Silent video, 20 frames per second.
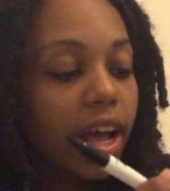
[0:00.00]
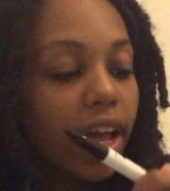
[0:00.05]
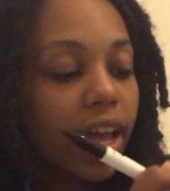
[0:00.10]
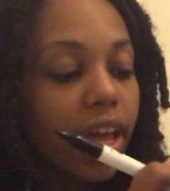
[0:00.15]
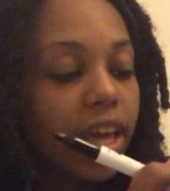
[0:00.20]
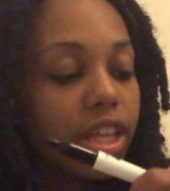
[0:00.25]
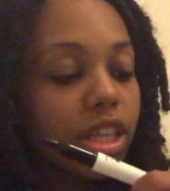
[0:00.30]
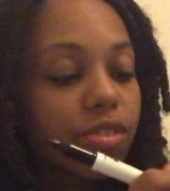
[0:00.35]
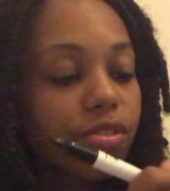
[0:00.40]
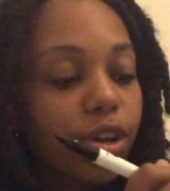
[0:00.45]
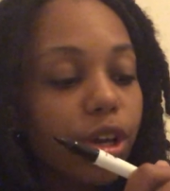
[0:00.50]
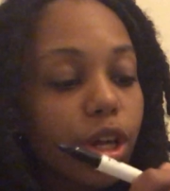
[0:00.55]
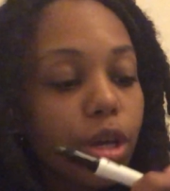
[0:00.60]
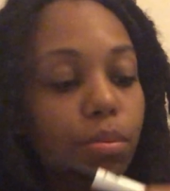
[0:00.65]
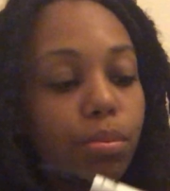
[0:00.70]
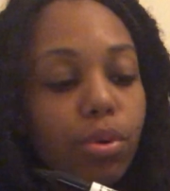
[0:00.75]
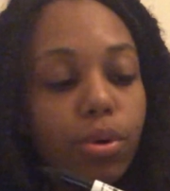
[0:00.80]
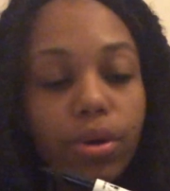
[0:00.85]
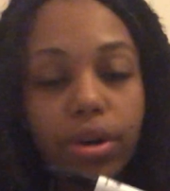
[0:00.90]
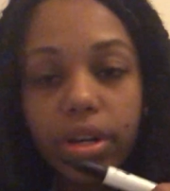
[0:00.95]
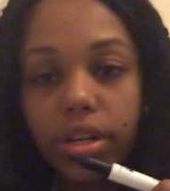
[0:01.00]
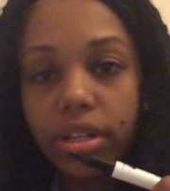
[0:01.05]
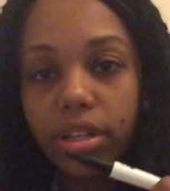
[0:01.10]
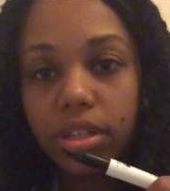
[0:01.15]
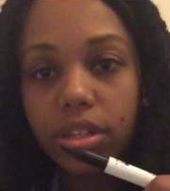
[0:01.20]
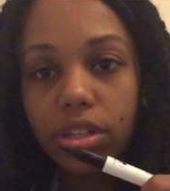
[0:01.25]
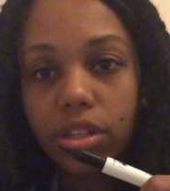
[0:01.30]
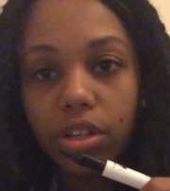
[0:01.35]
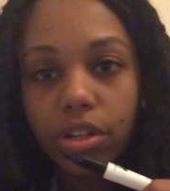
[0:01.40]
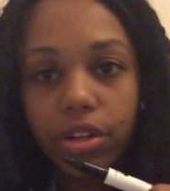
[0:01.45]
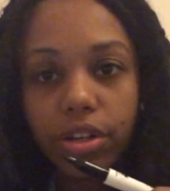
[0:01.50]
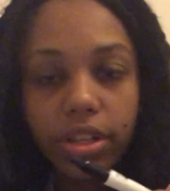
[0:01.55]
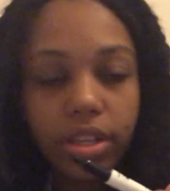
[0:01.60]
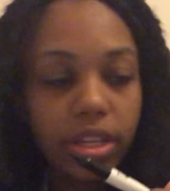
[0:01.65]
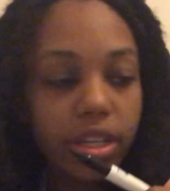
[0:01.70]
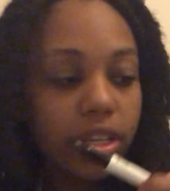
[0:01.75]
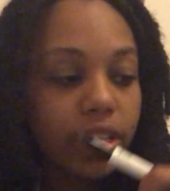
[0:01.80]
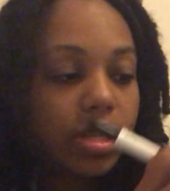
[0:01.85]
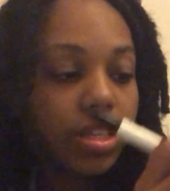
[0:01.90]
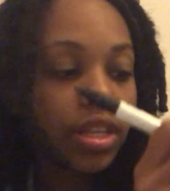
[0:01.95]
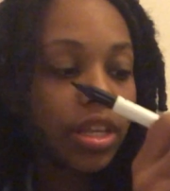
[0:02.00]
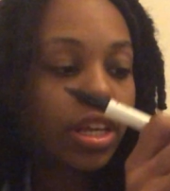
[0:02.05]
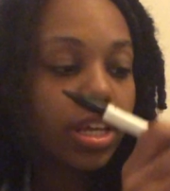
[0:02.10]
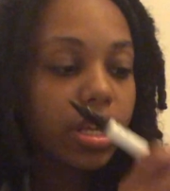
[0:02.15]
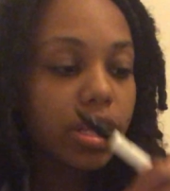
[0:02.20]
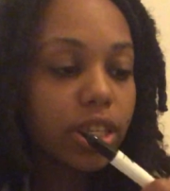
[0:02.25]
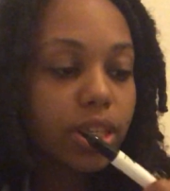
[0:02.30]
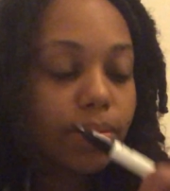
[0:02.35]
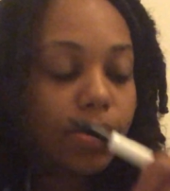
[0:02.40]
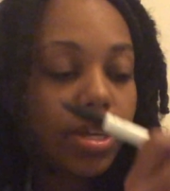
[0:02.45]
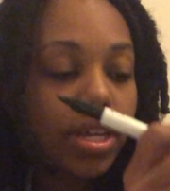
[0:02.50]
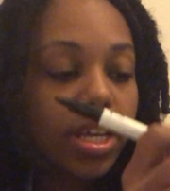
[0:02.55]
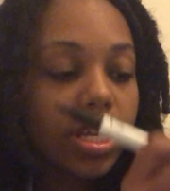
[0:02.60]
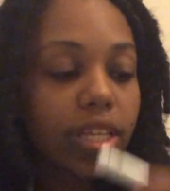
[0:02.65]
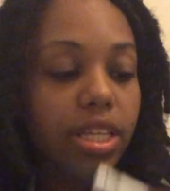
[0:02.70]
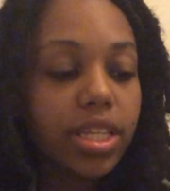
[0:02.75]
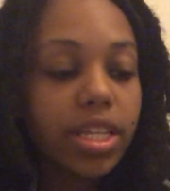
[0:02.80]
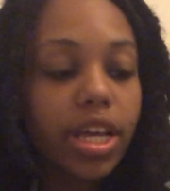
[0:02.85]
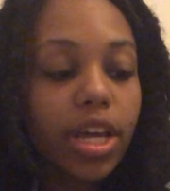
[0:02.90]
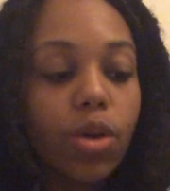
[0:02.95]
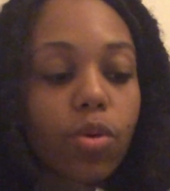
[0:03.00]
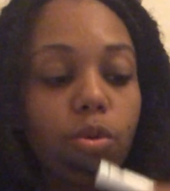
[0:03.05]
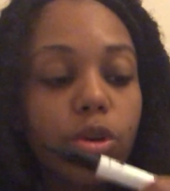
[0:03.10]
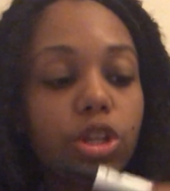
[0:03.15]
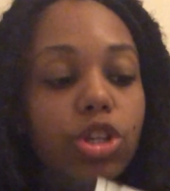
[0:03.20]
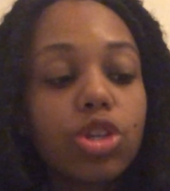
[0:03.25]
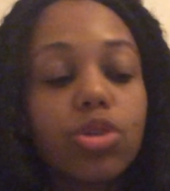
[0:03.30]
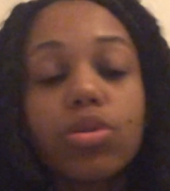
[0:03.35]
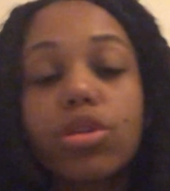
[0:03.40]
it's very important to learn these things, because it's like, once you